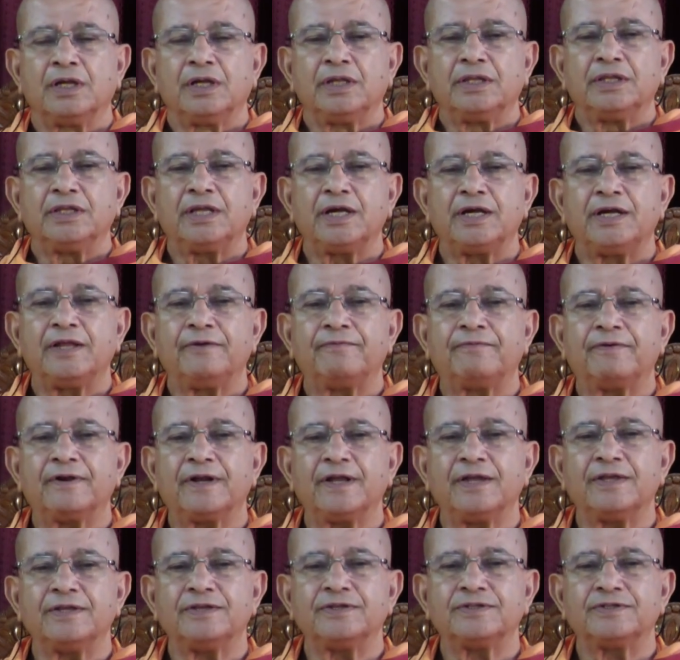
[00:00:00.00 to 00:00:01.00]
The
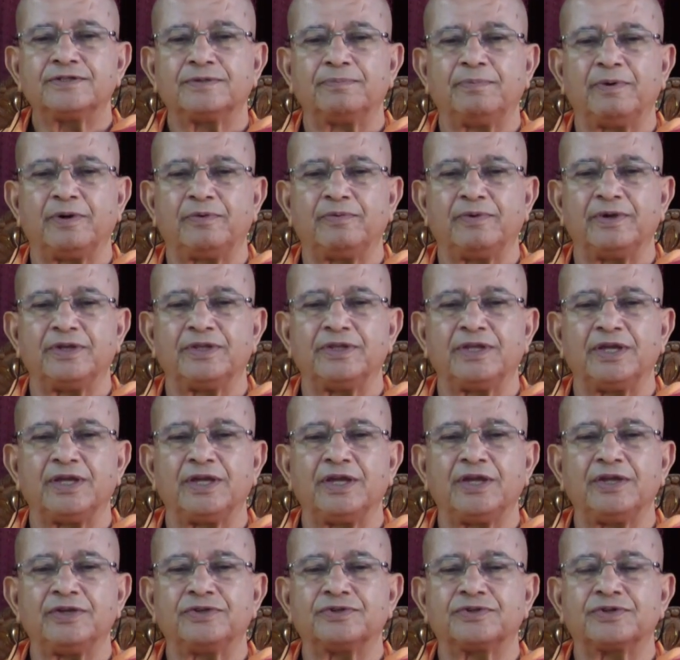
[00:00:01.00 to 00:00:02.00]
difference between the
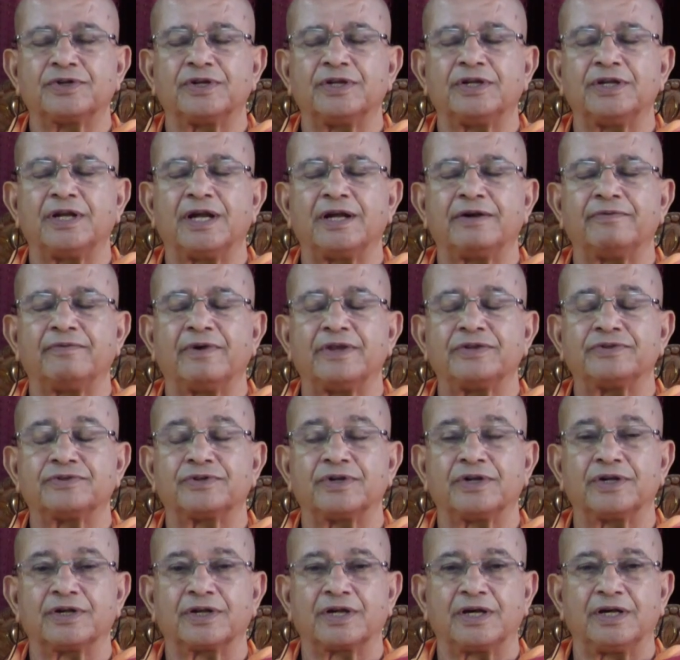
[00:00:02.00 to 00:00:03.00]
Eastern and
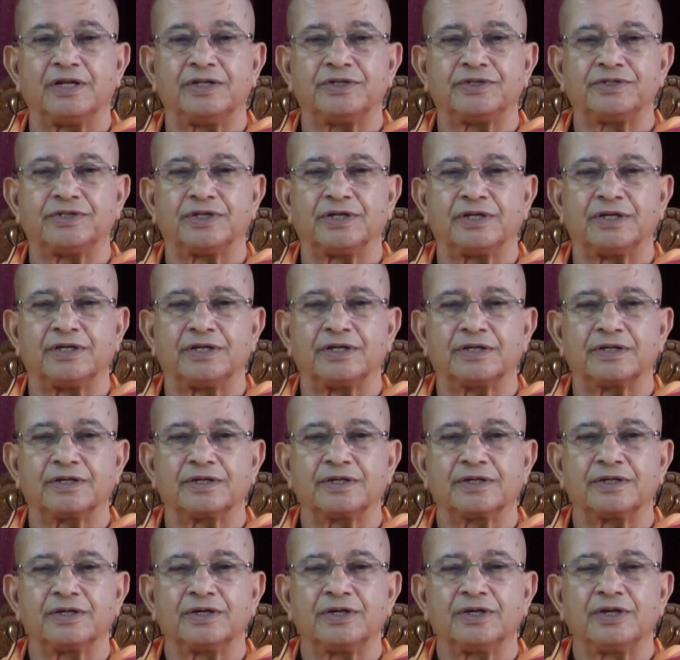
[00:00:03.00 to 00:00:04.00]
Western culture,
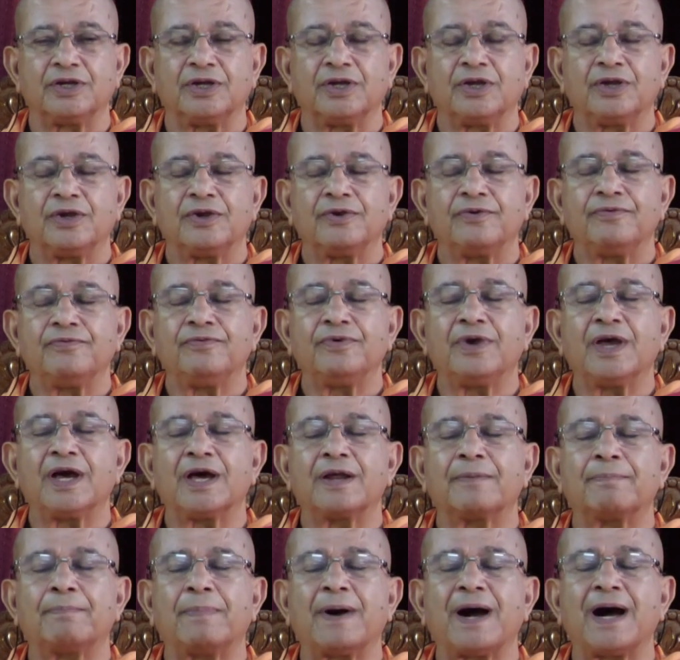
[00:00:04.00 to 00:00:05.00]
we
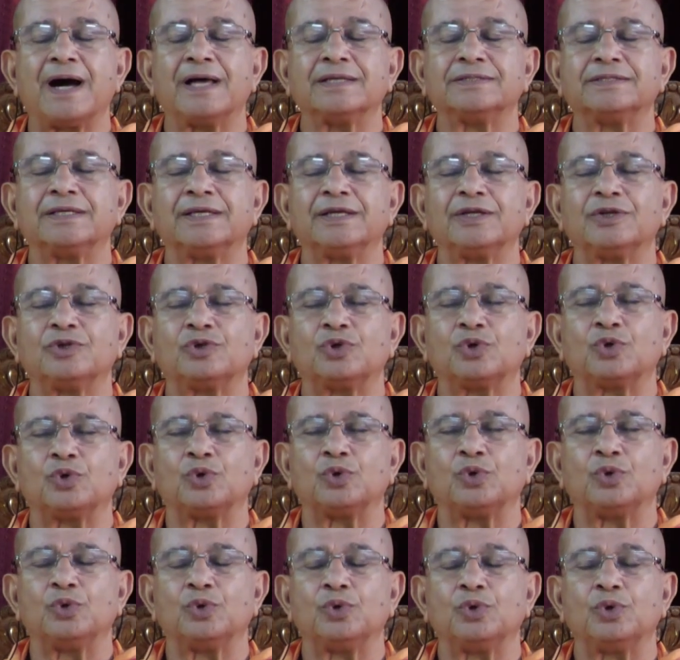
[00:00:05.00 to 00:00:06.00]
are passing
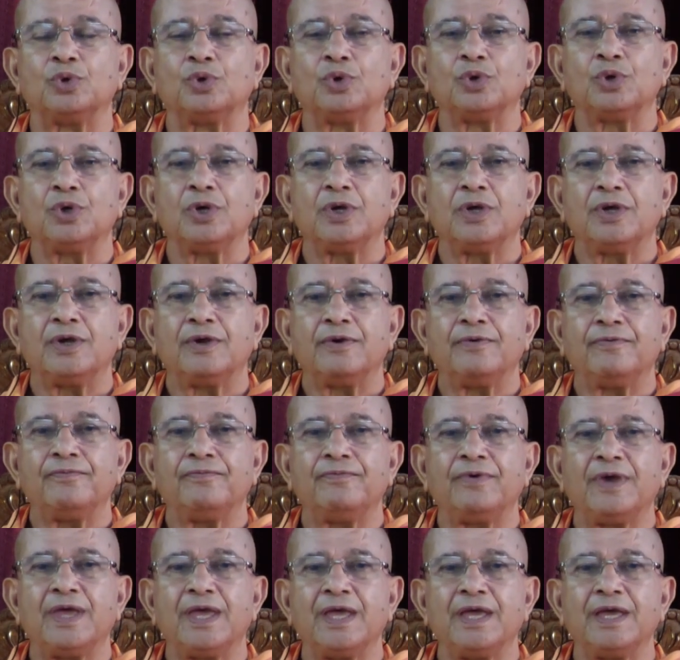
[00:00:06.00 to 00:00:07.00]
through
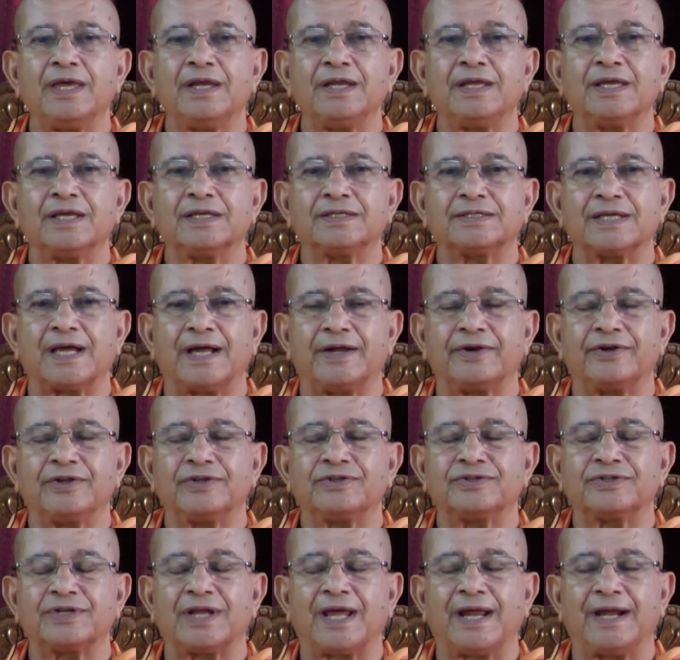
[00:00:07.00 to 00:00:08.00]
various
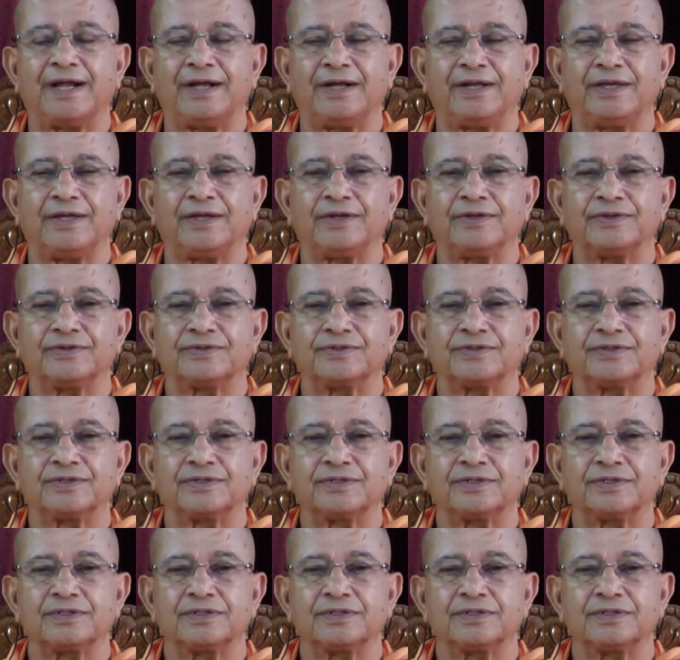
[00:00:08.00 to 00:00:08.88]
understandings.